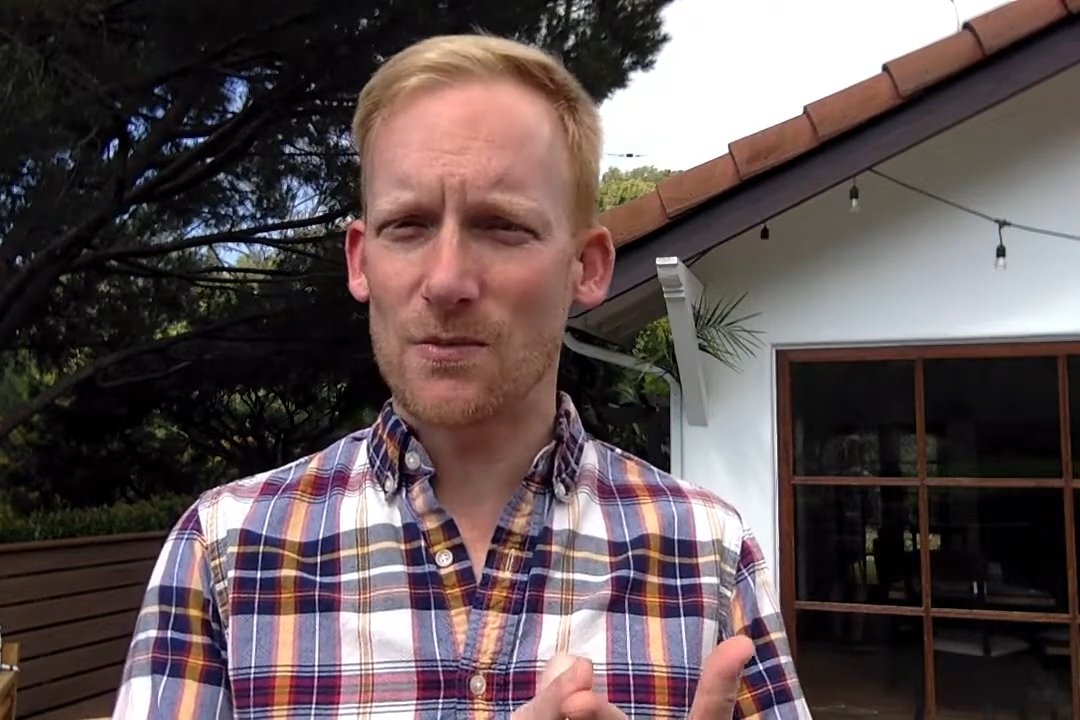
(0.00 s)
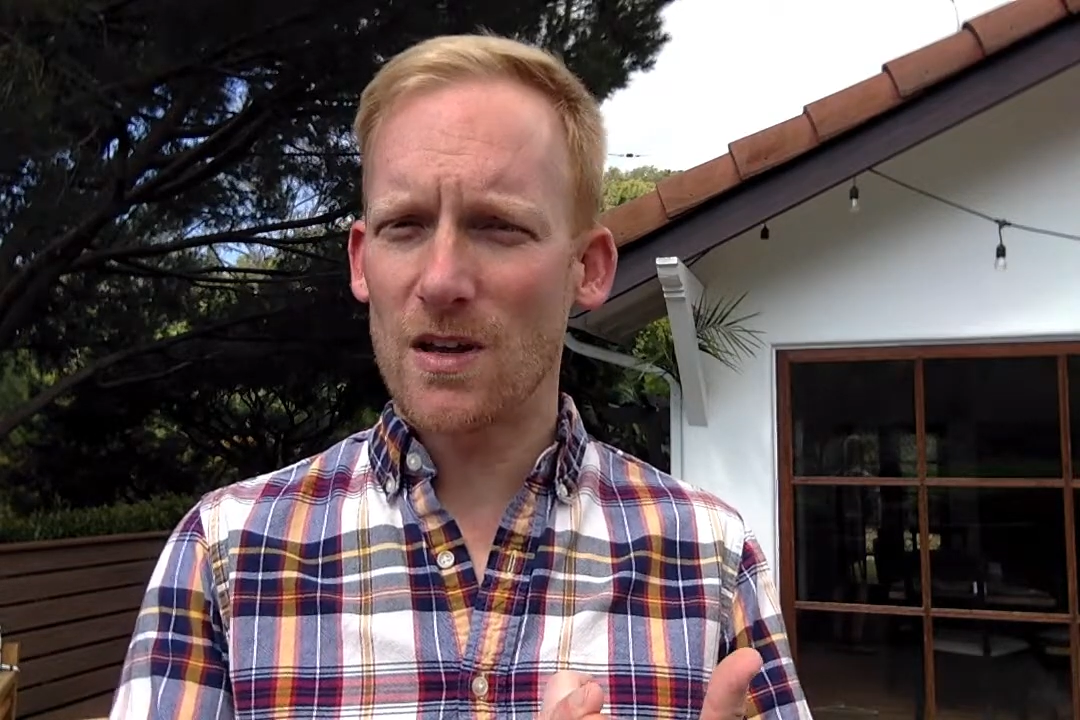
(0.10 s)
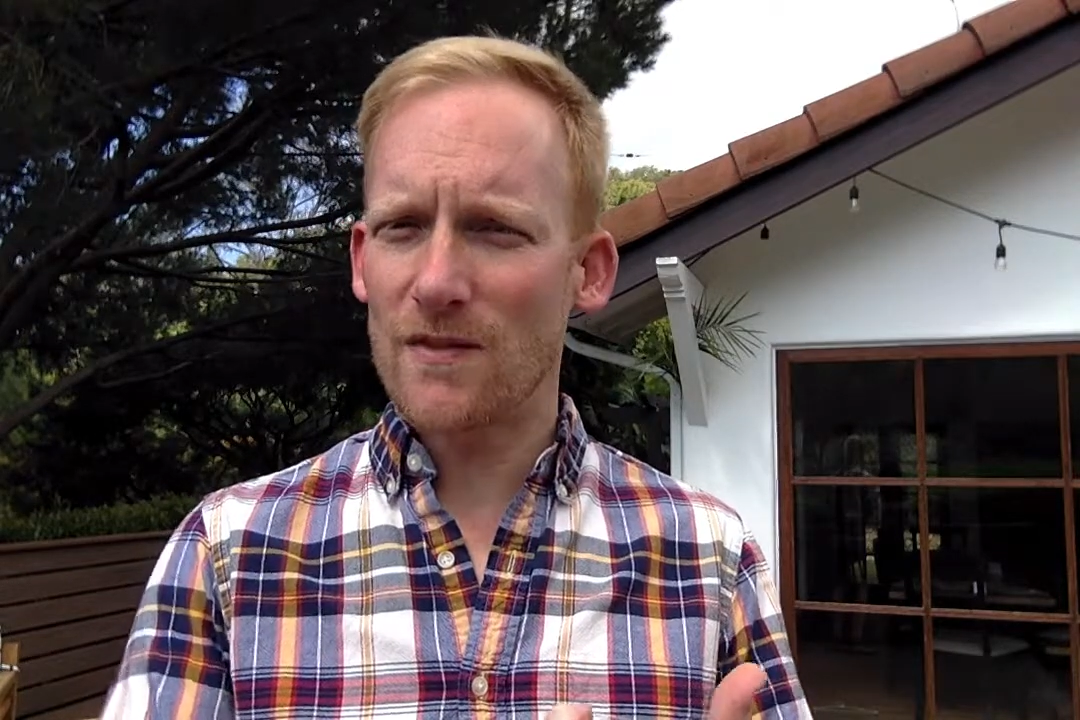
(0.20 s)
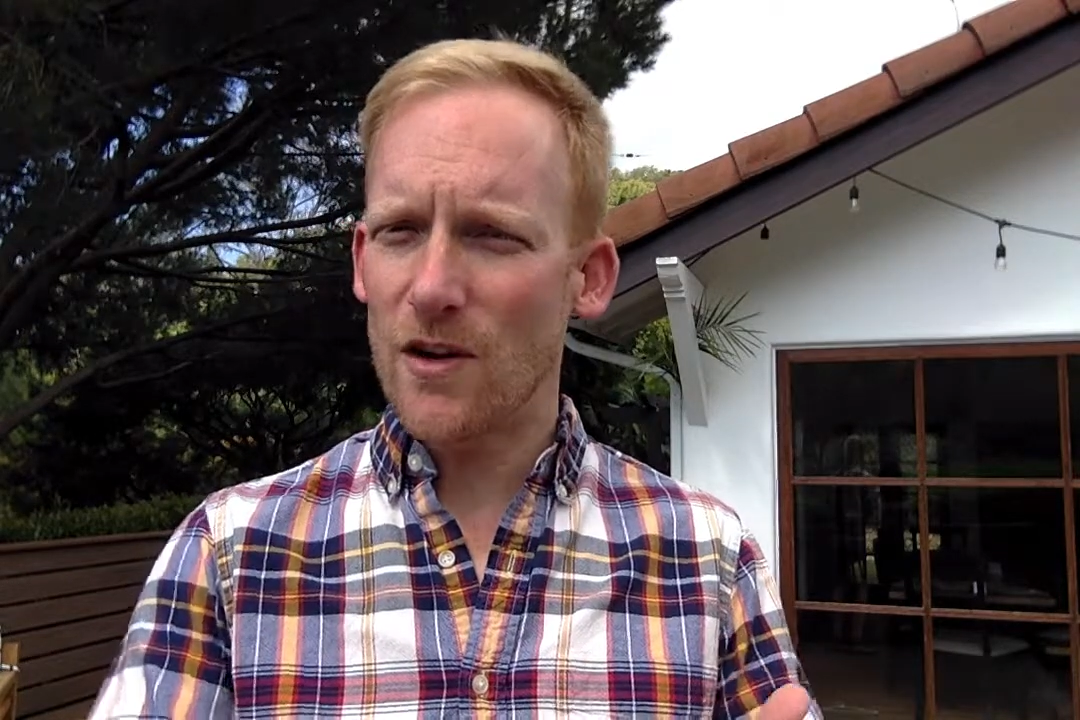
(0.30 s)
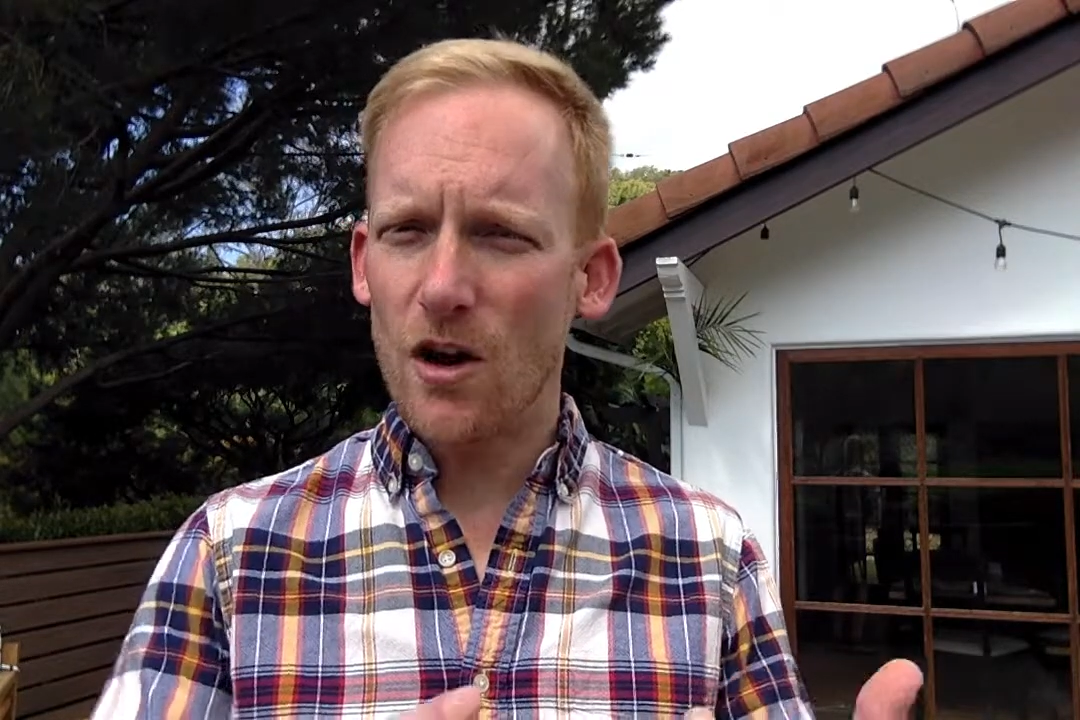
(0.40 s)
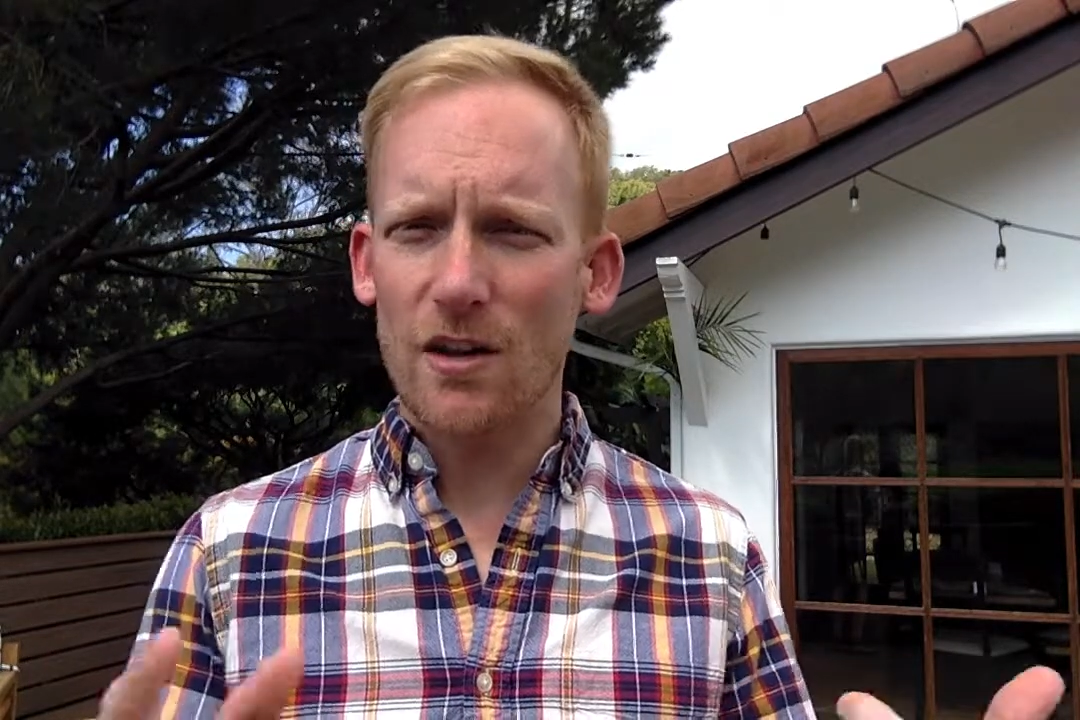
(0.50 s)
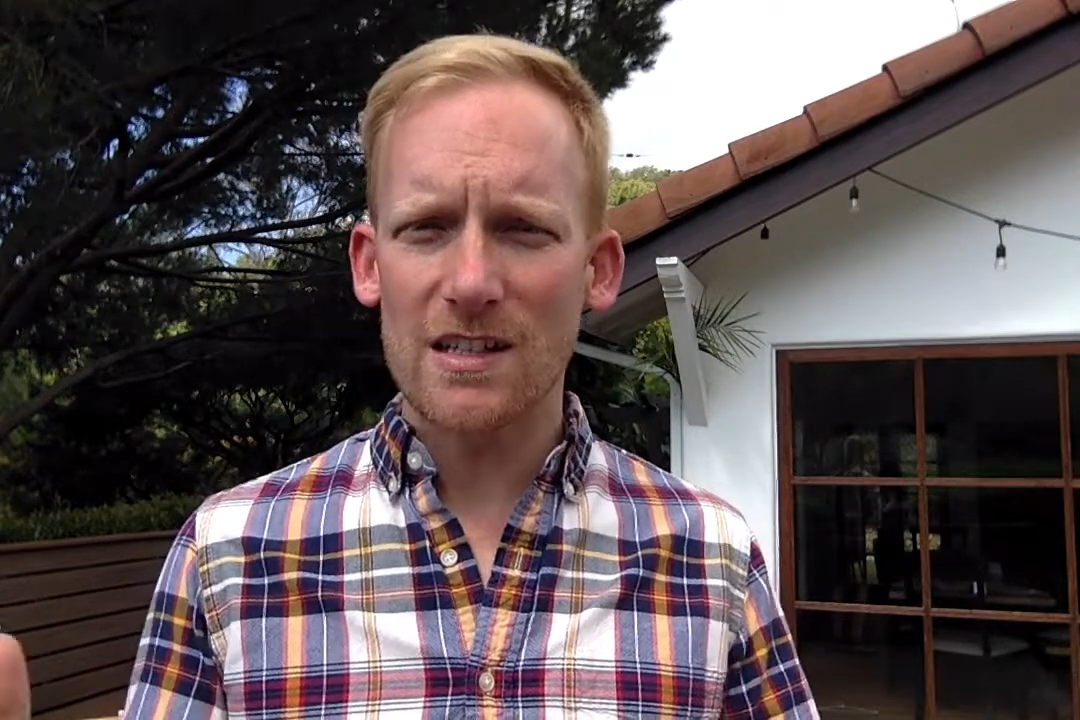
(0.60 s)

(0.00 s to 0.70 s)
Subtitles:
And we've all